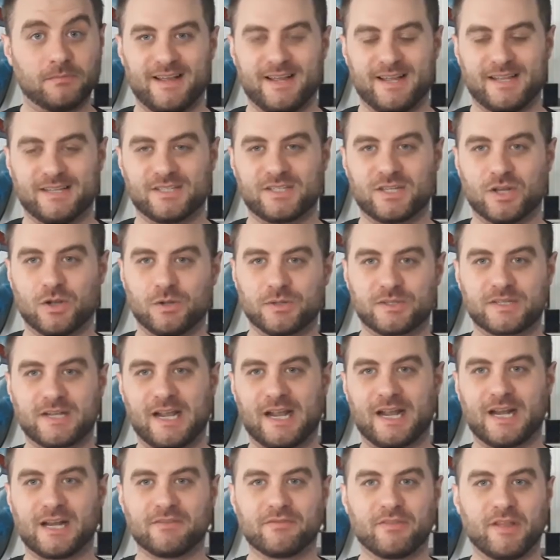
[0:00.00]
And so it's
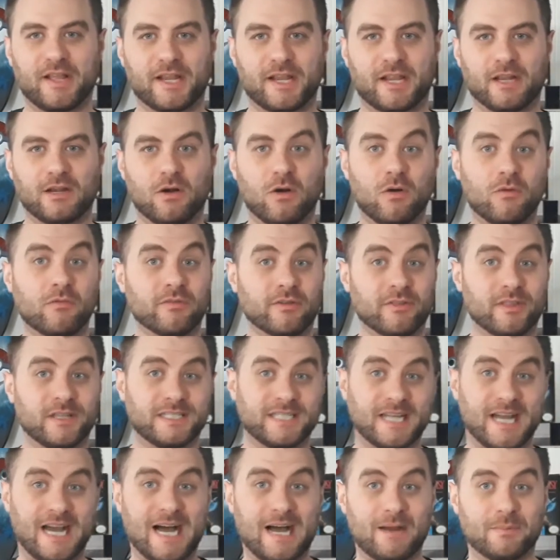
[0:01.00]
kind of like an
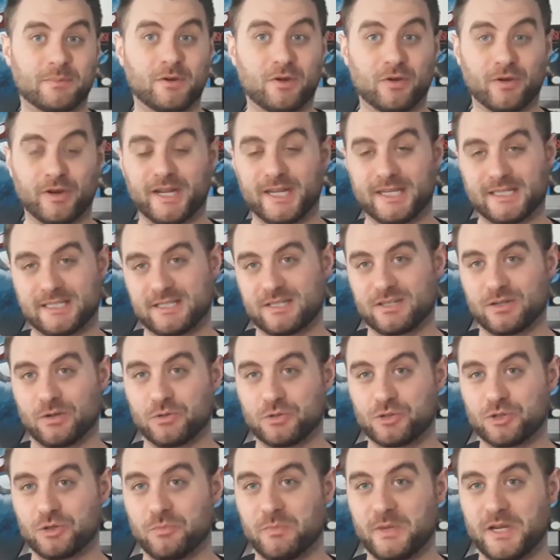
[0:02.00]
over-the-top crazed
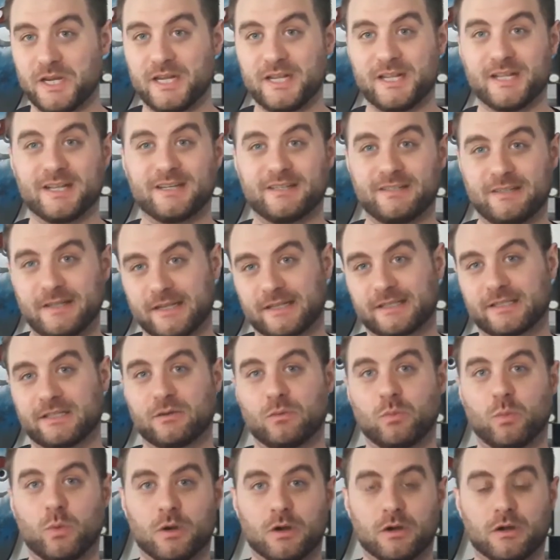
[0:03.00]
social media
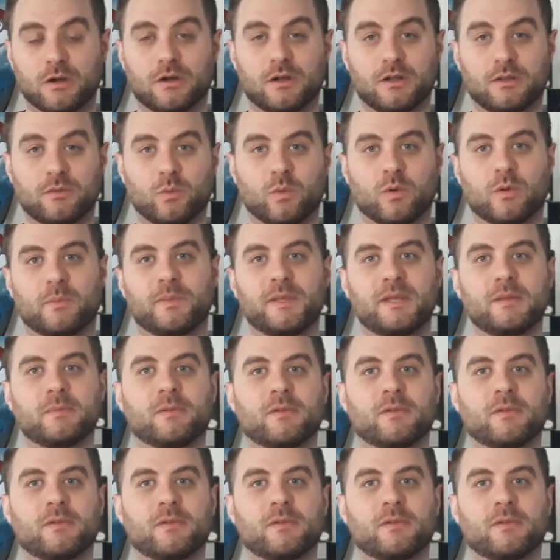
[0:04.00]
addicted world where people